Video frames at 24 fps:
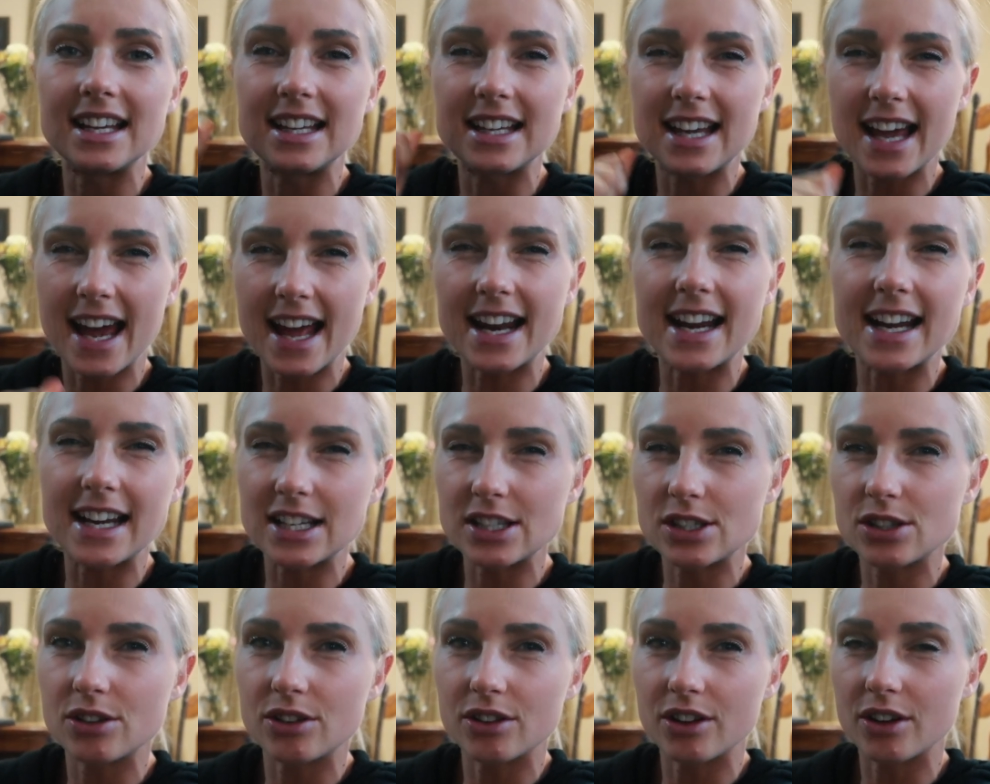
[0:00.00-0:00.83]
get
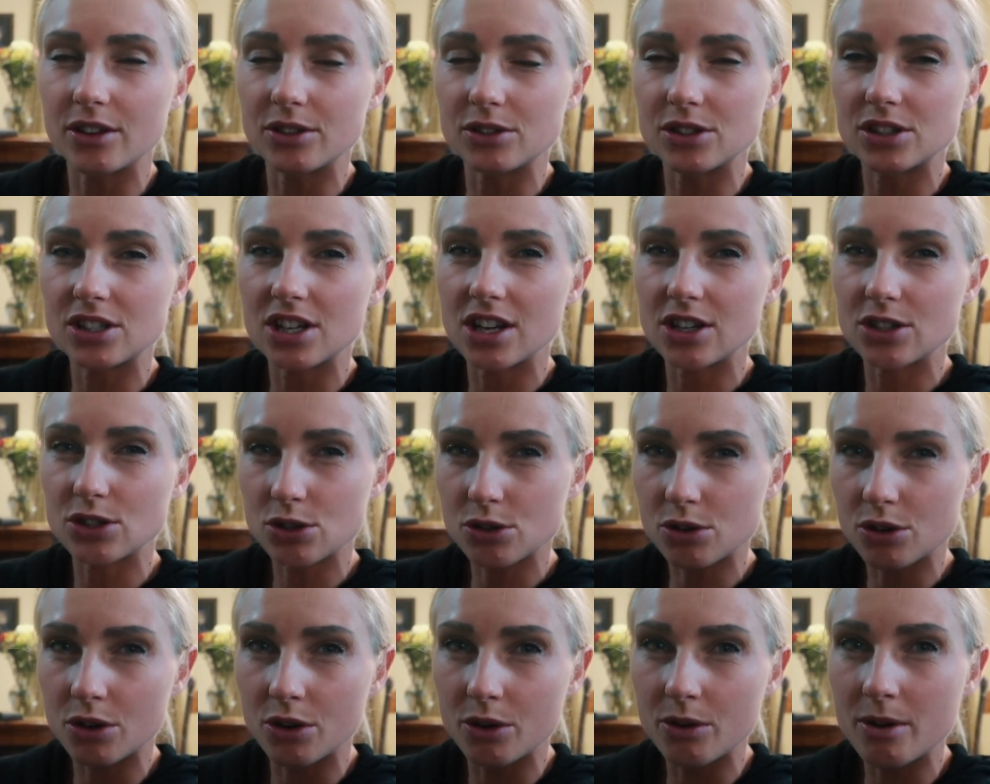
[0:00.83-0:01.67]
into those
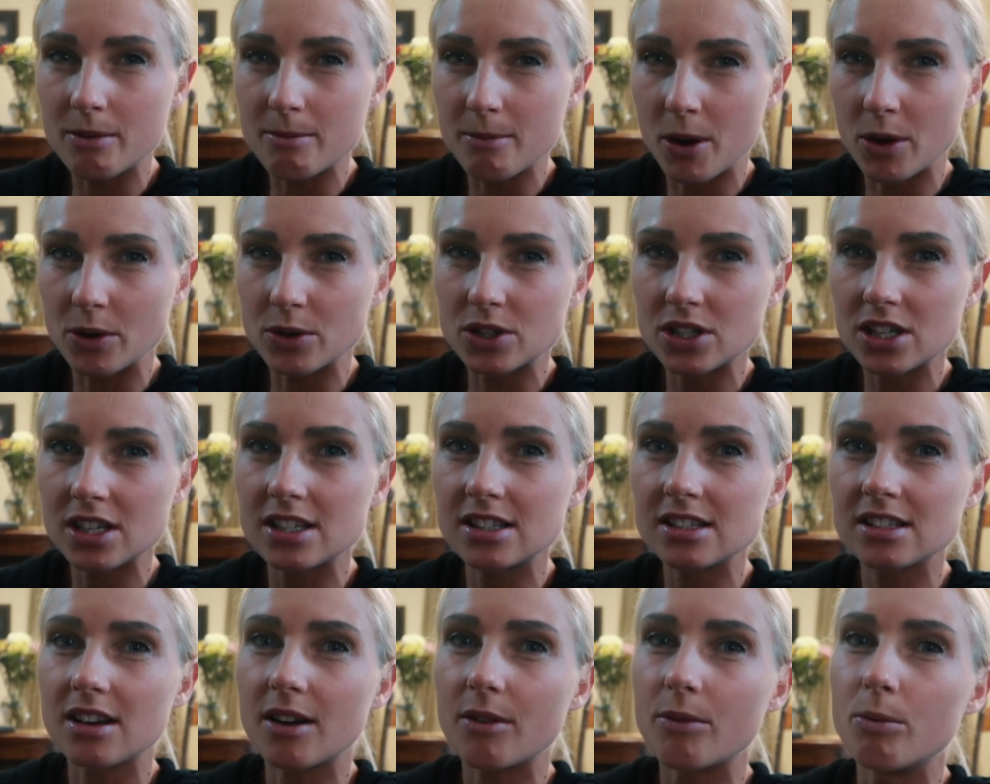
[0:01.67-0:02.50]
true
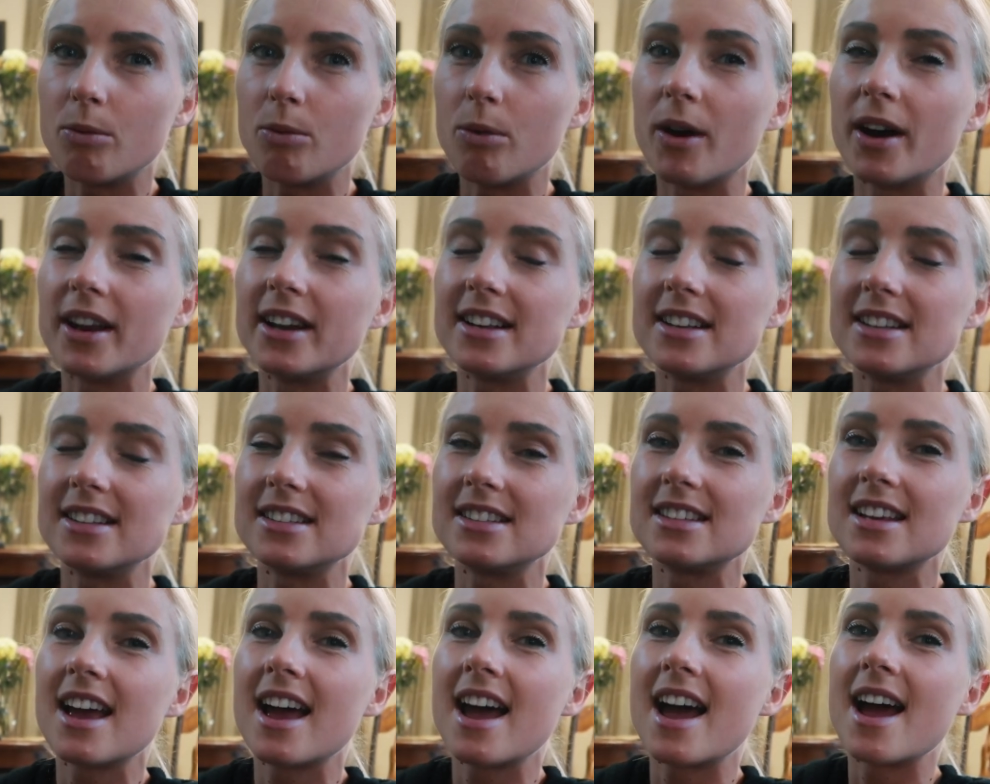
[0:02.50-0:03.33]
emotions of what
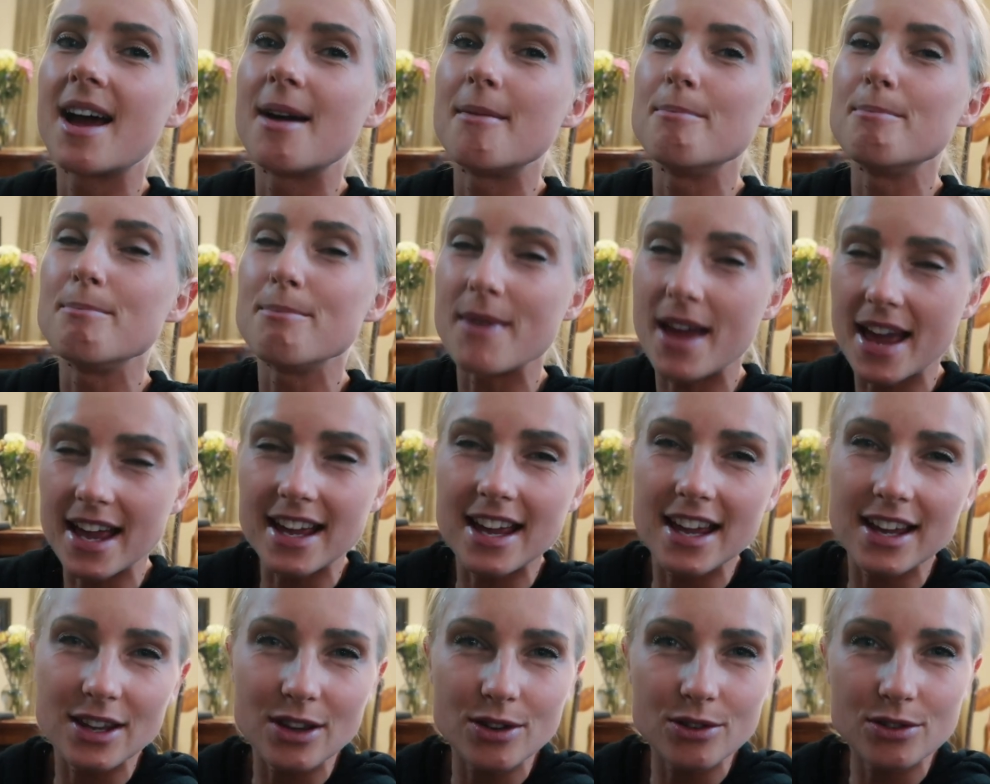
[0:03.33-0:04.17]
is
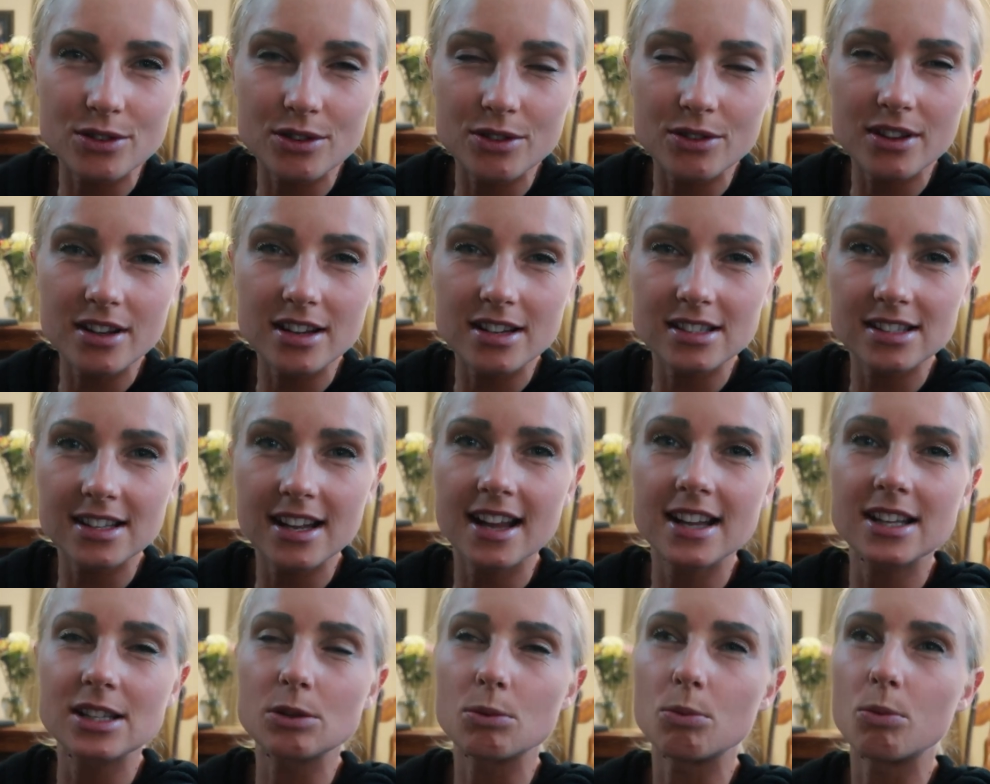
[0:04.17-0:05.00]
making you do these
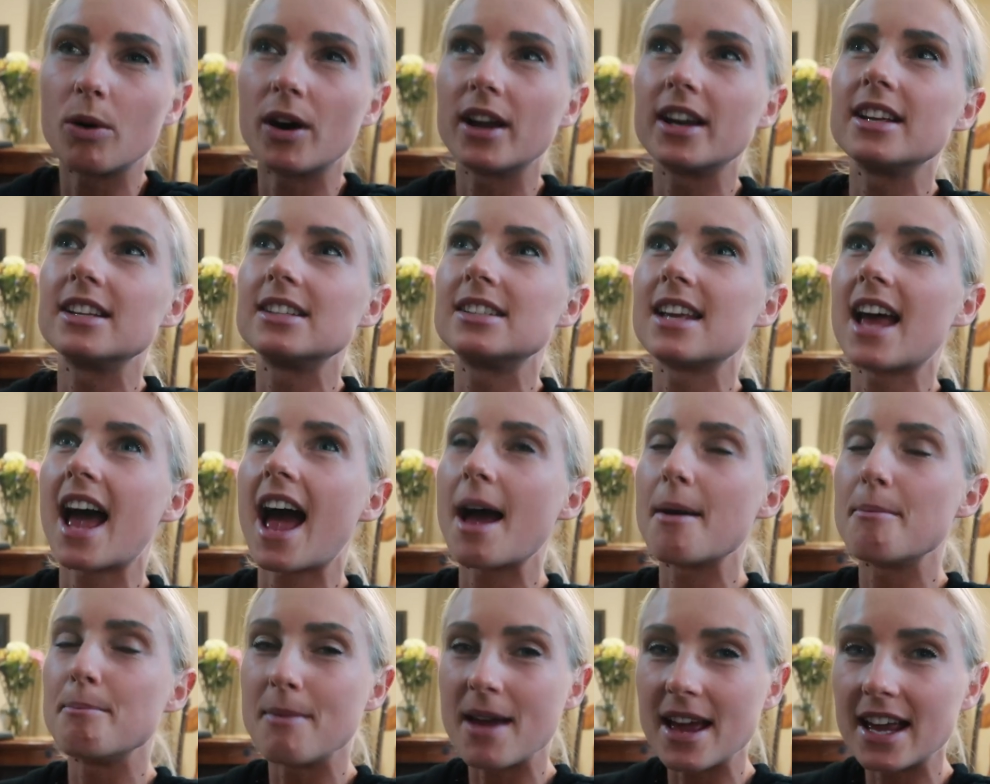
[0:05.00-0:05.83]
things, what is
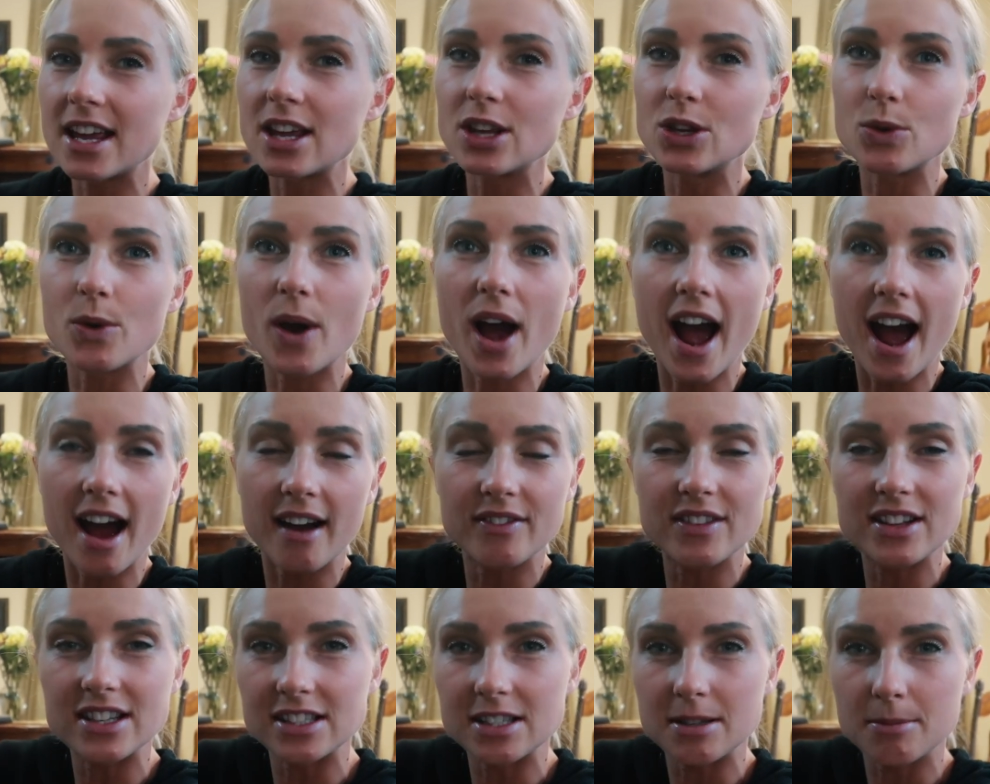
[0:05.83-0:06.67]
making you
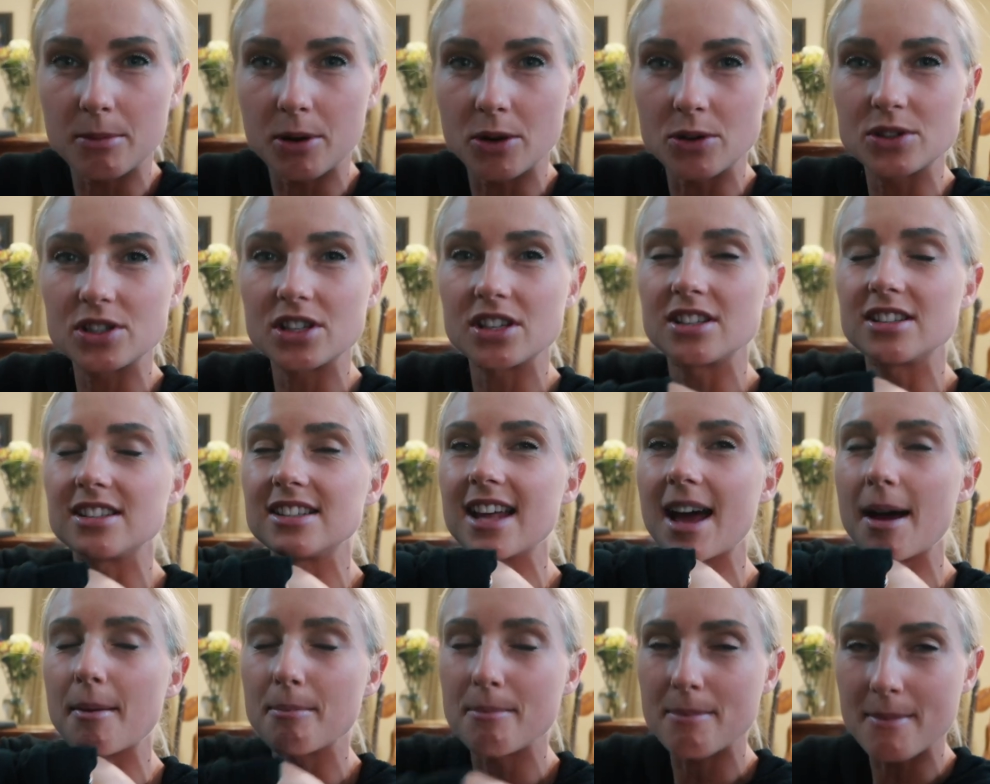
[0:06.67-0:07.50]
have these emotions
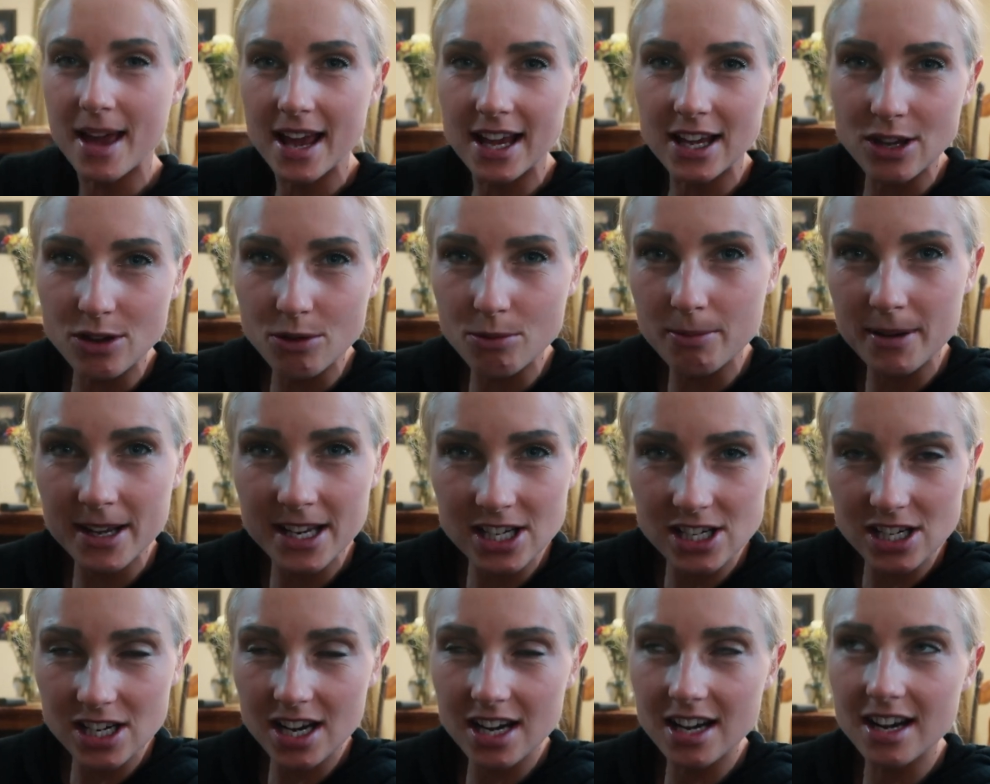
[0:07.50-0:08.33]
that make you
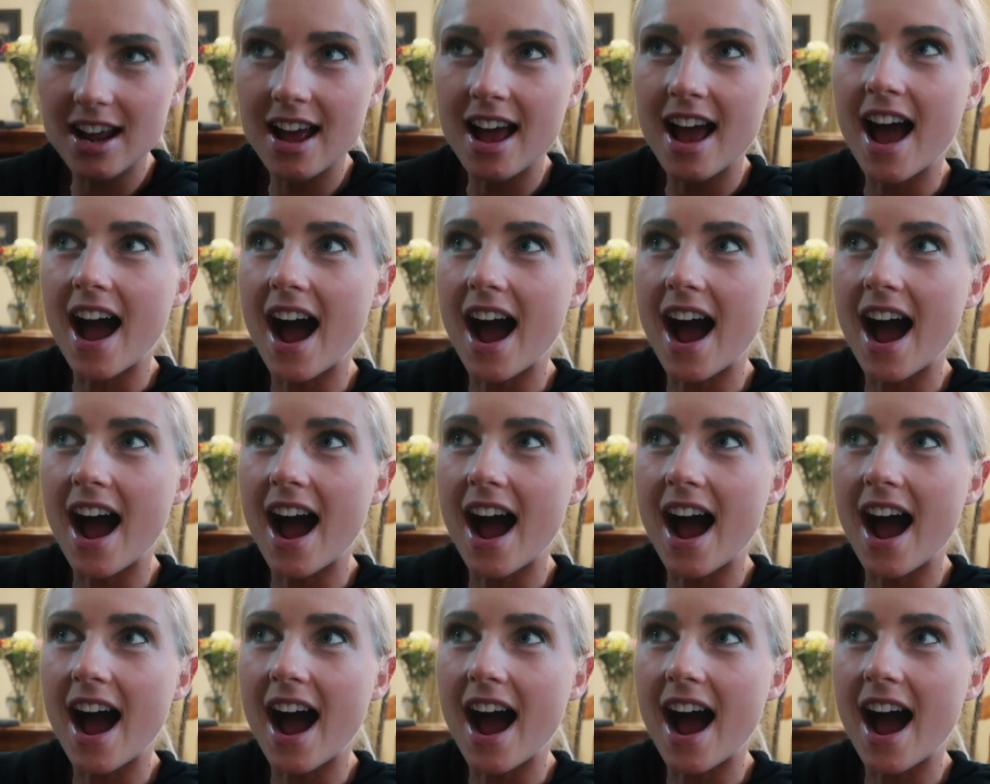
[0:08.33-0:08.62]
binge eat,